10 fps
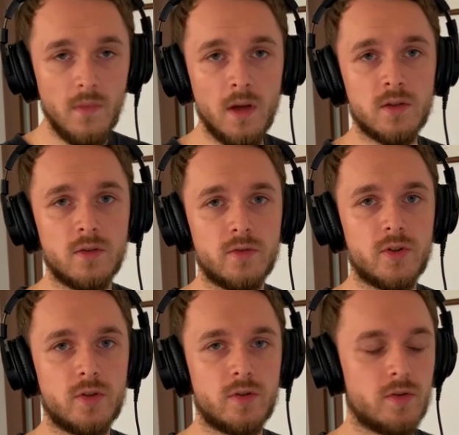So
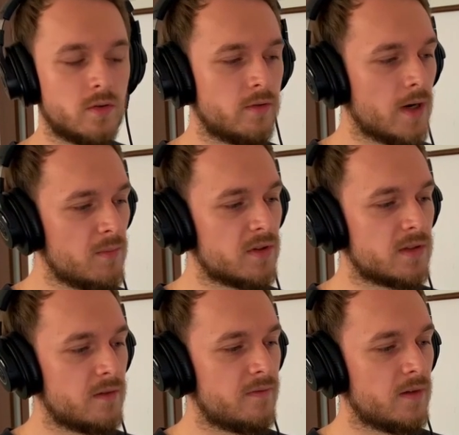grab
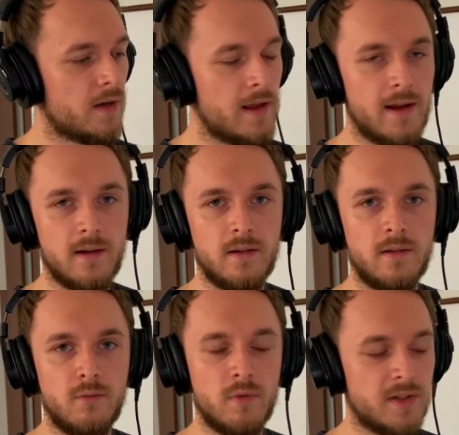yourself a
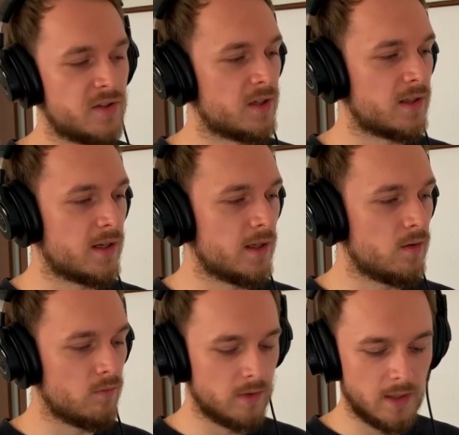one-shot kit
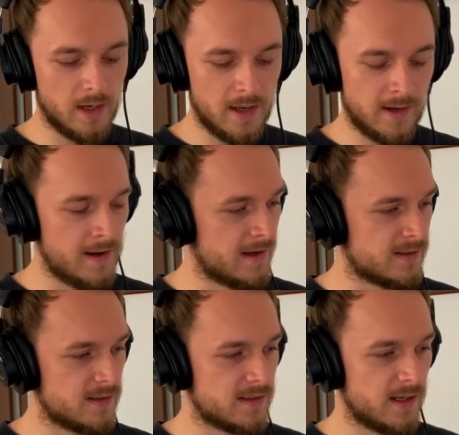with a lot of
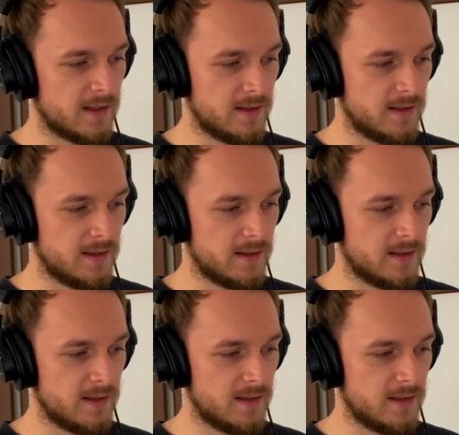accents like